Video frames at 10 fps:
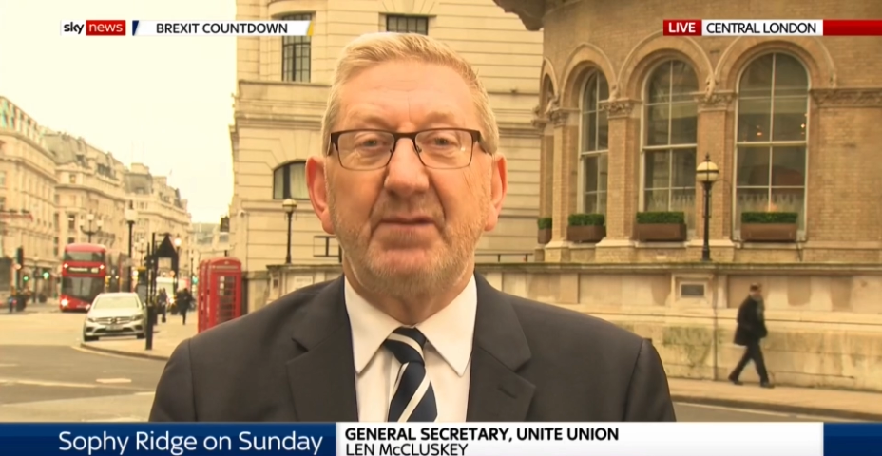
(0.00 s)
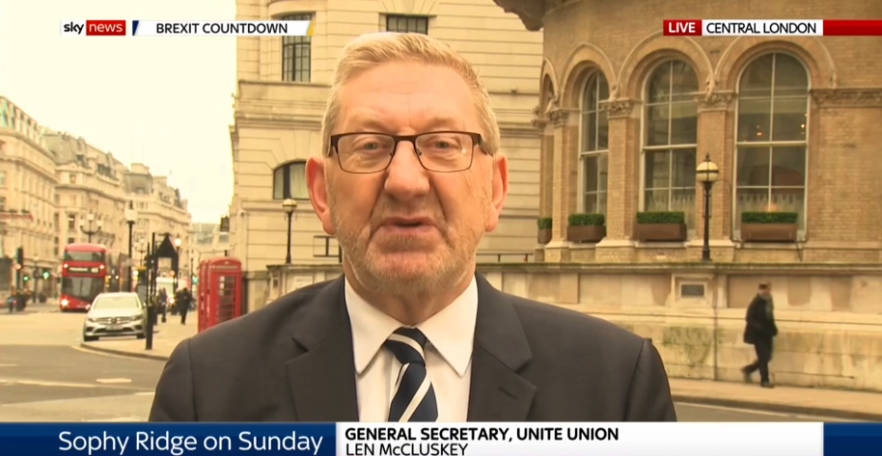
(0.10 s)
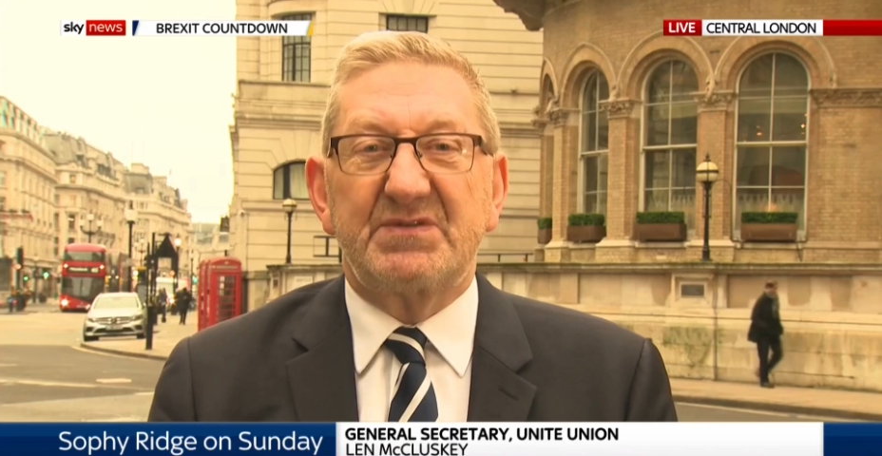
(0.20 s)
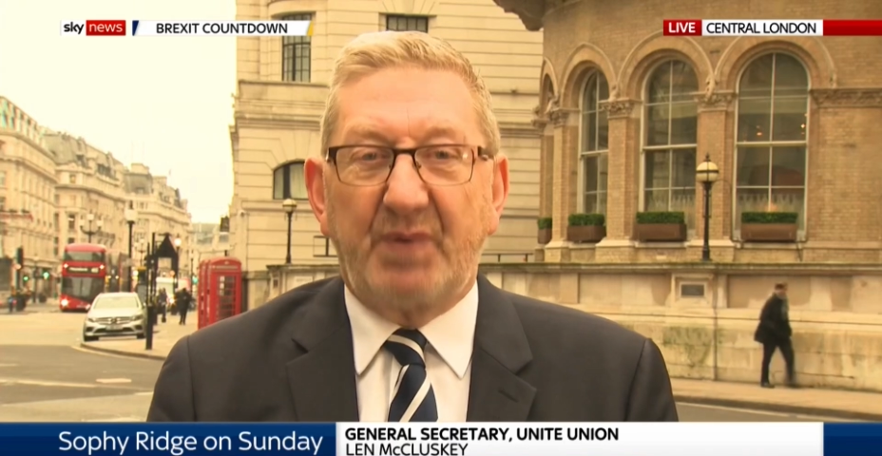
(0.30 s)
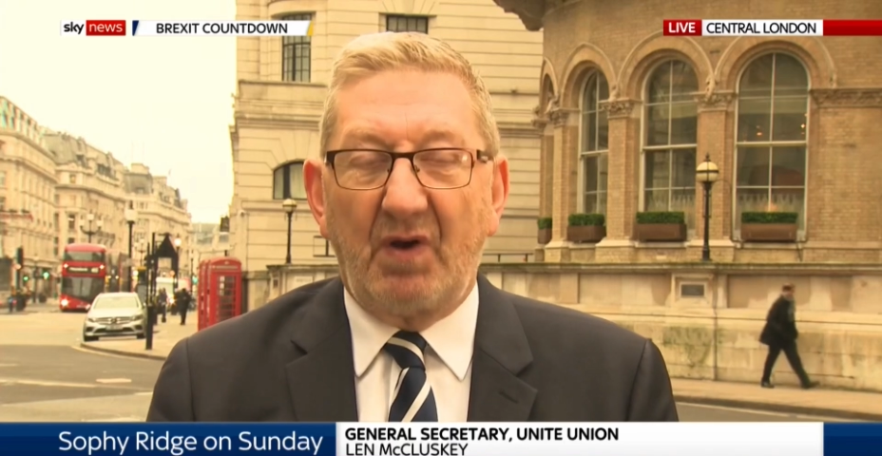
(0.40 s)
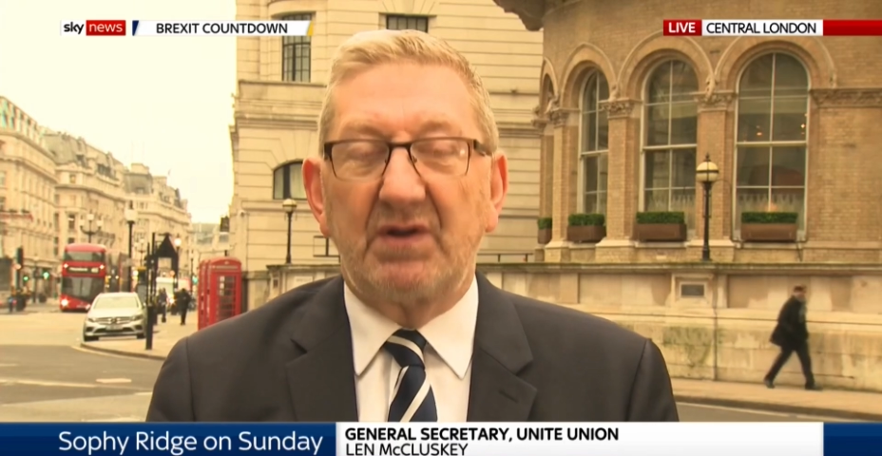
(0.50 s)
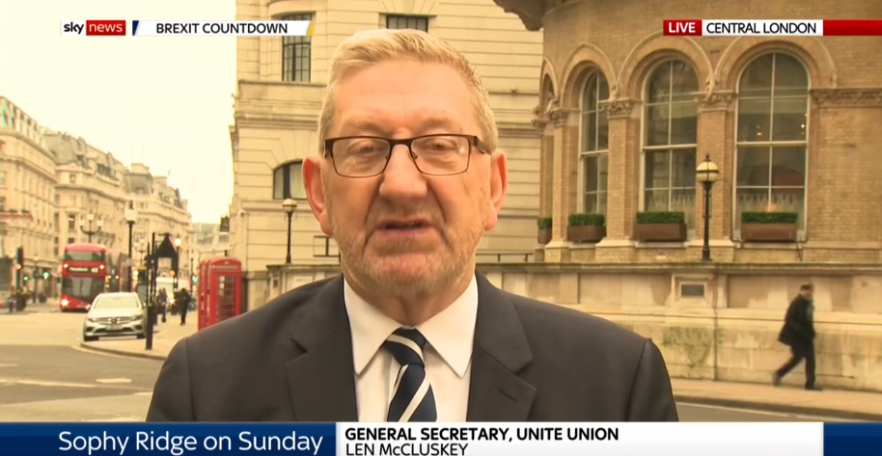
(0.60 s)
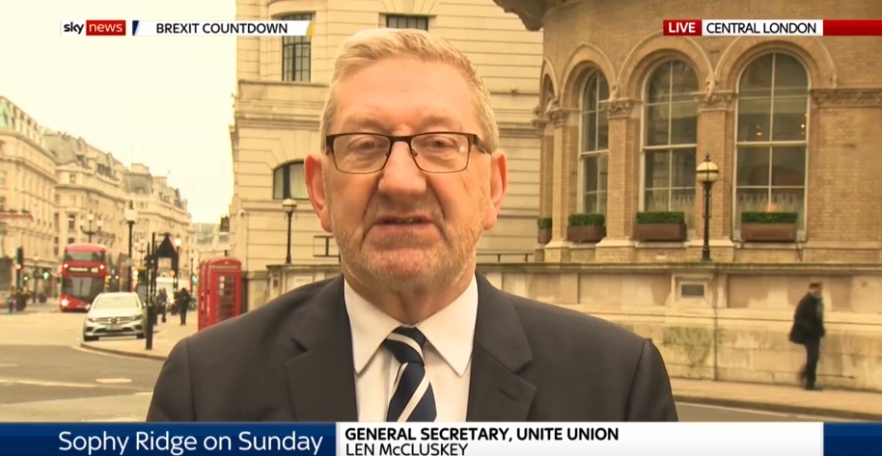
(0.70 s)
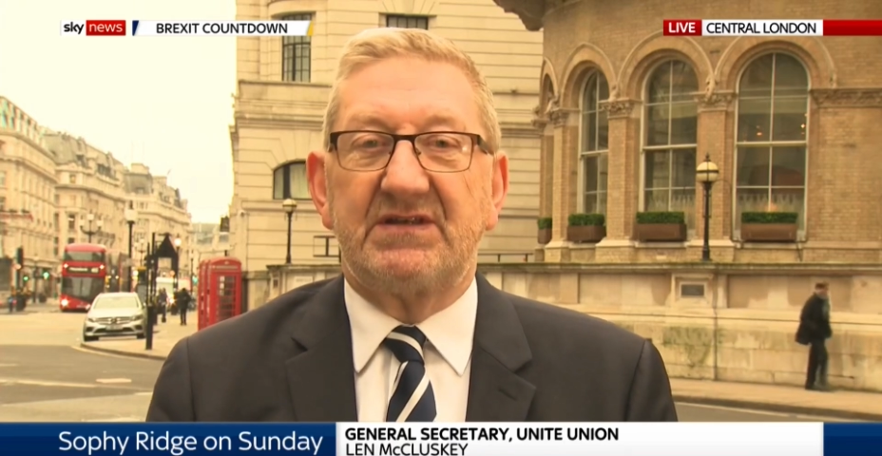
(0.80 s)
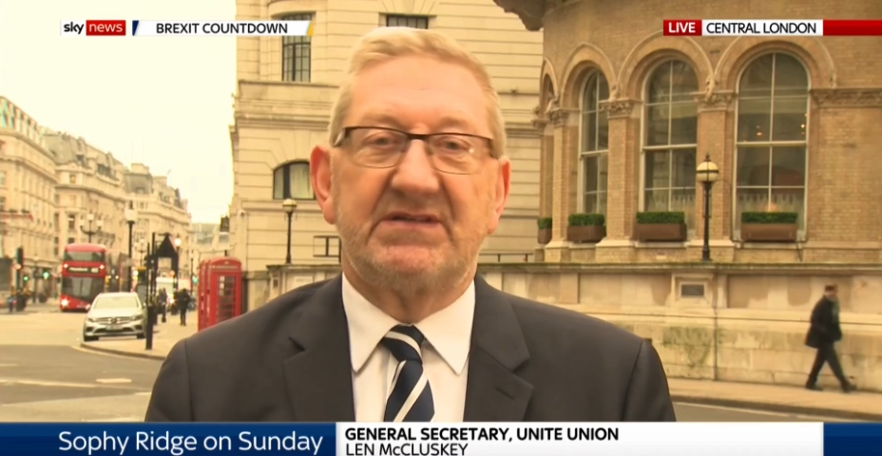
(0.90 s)
Labour's
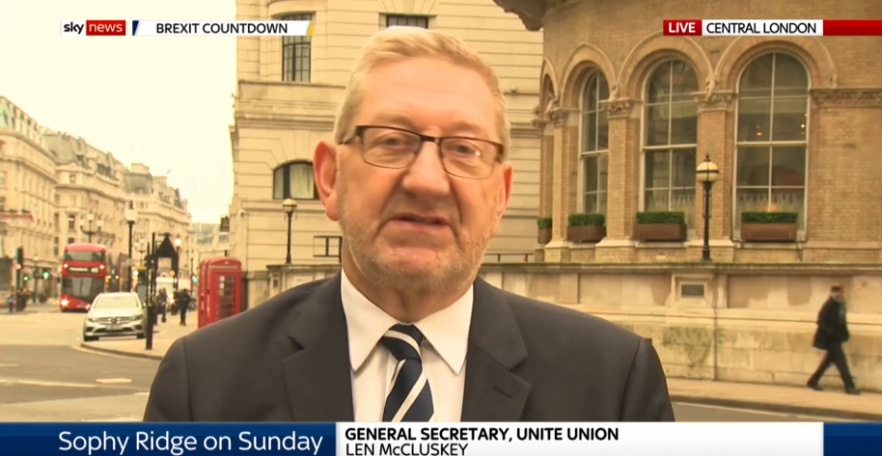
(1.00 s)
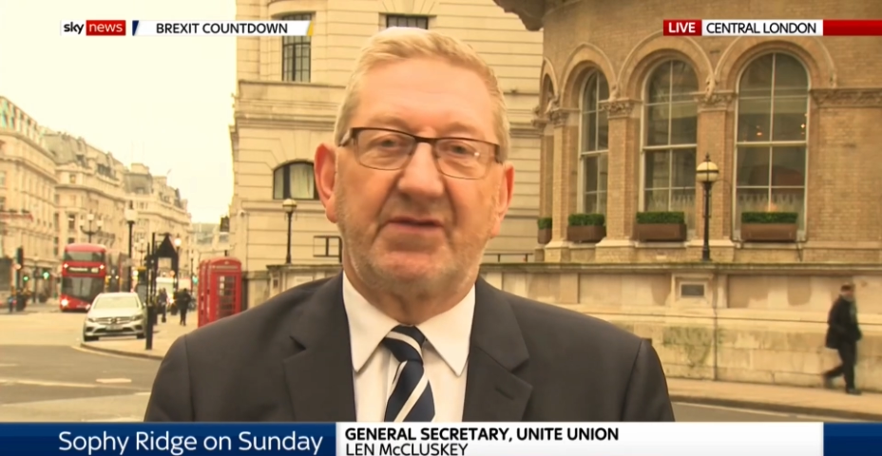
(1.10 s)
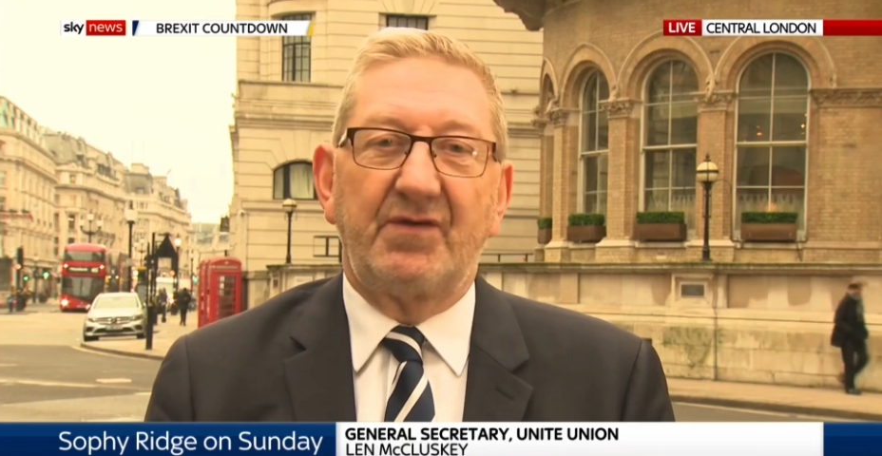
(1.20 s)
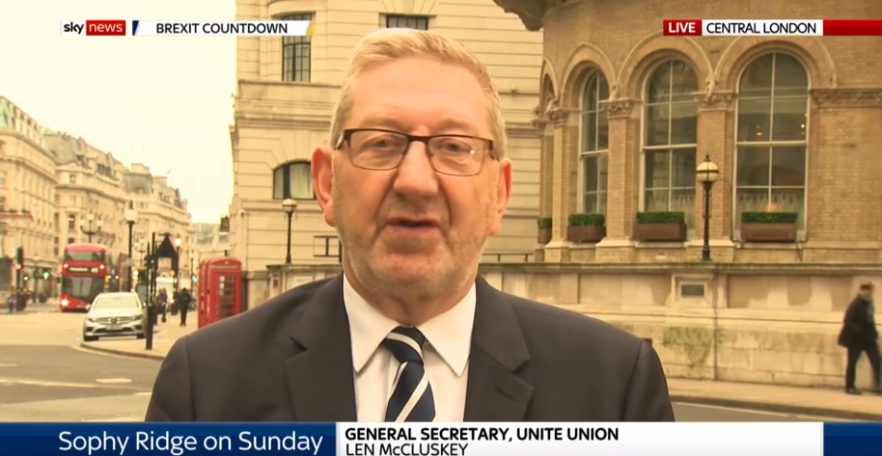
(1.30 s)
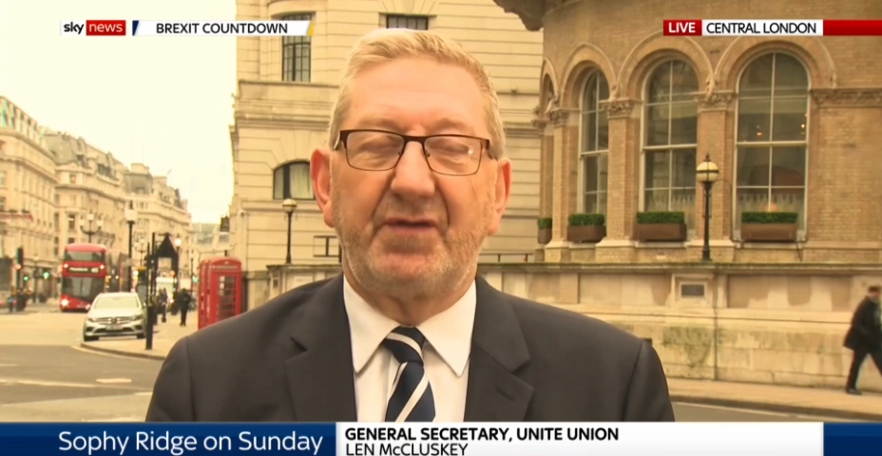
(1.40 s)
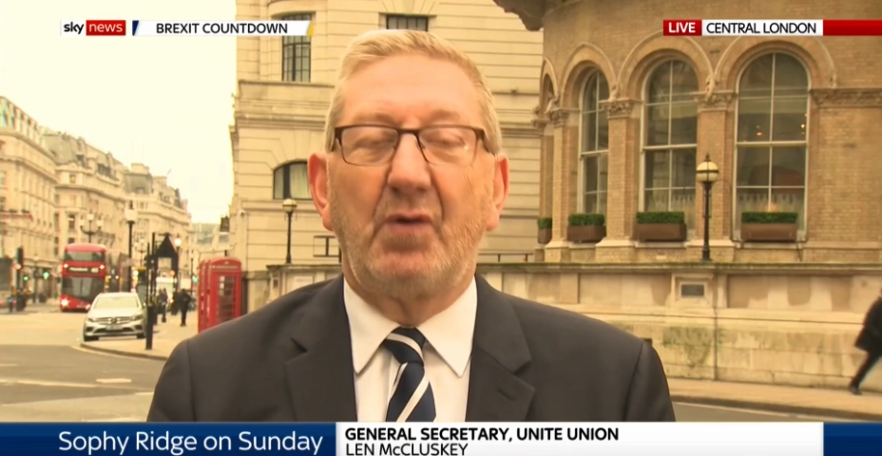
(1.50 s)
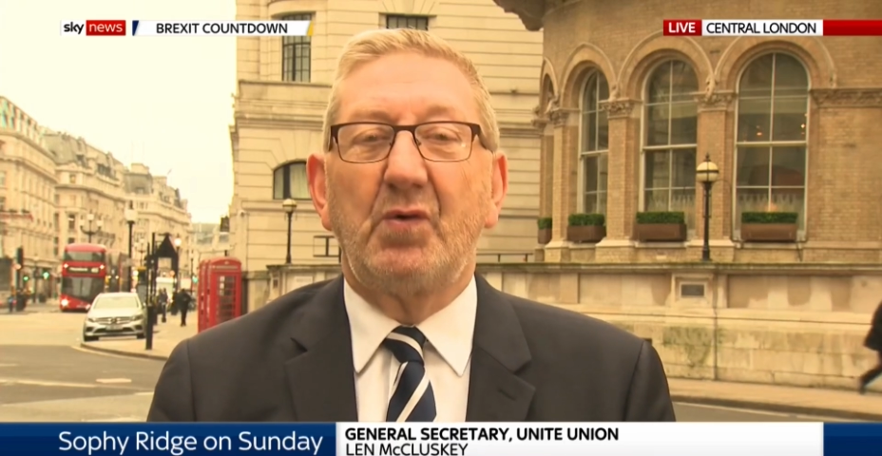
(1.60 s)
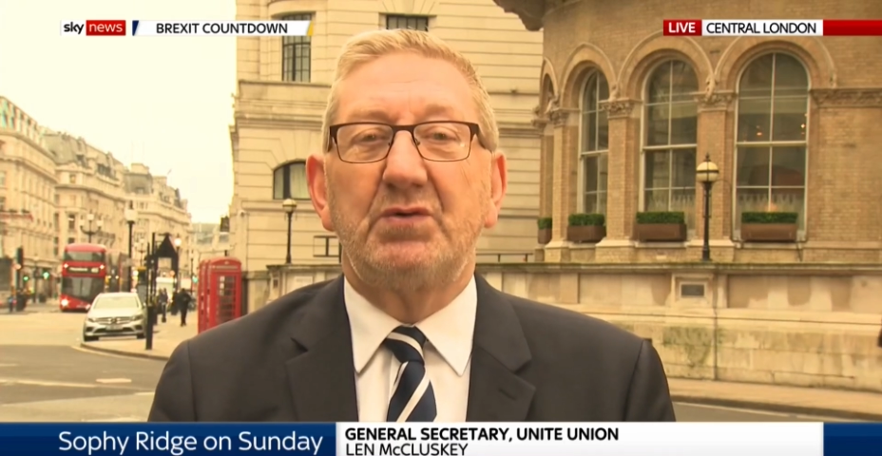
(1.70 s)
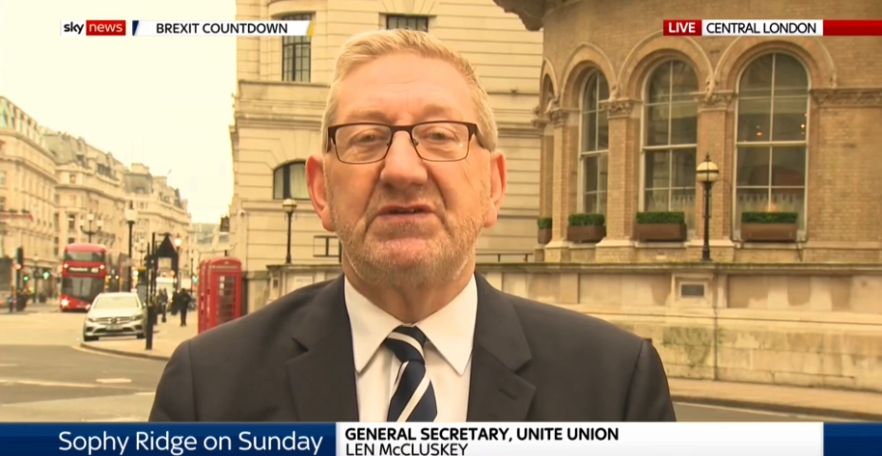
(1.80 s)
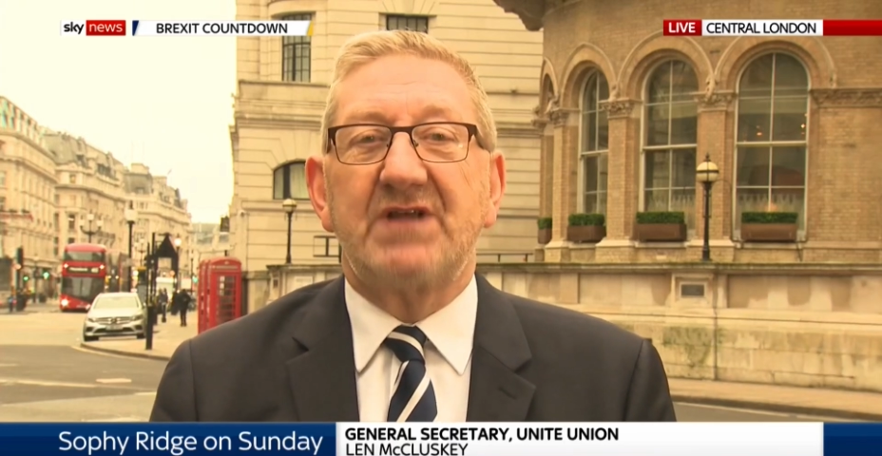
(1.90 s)
policies, and there are
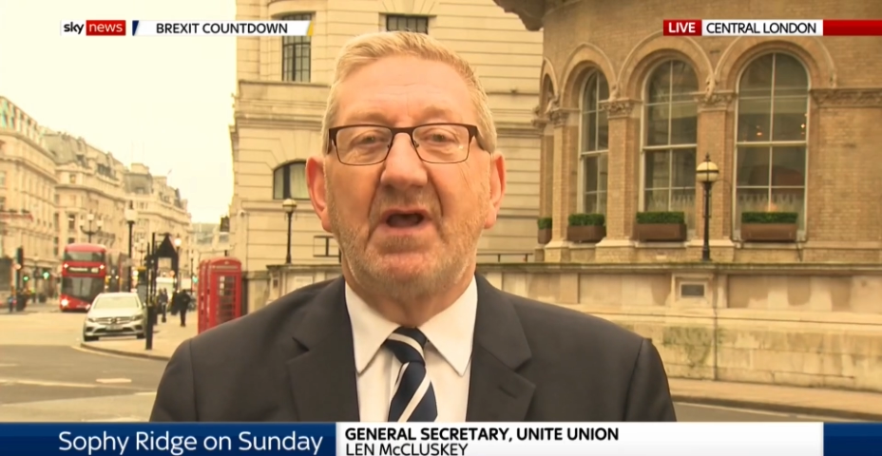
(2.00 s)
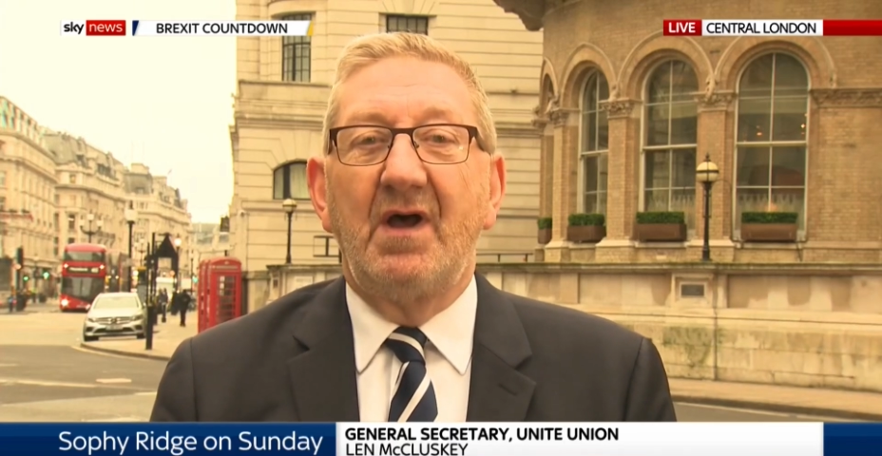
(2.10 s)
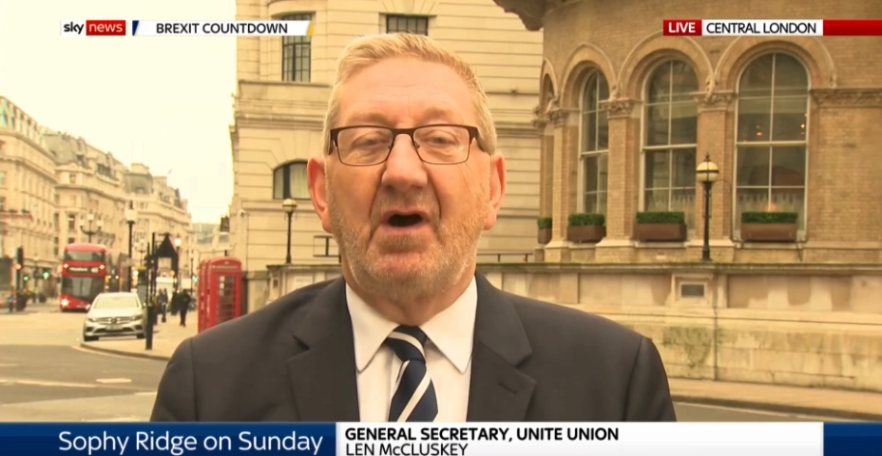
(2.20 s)
those